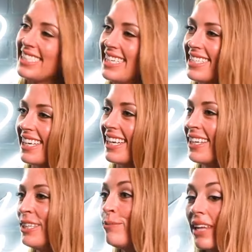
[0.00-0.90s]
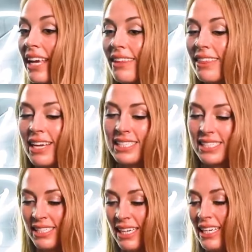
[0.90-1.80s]
easy. And the thing is,
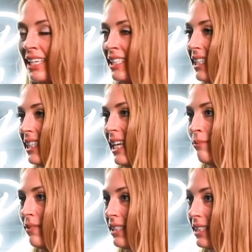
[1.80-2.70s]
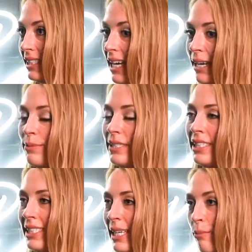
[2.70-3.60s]
it, it is the same steps and
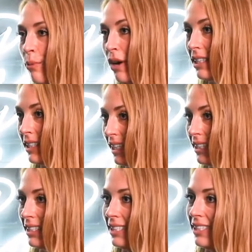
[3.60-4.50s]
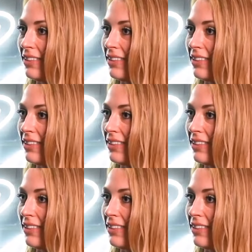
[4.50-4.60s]
the same process yeah. to do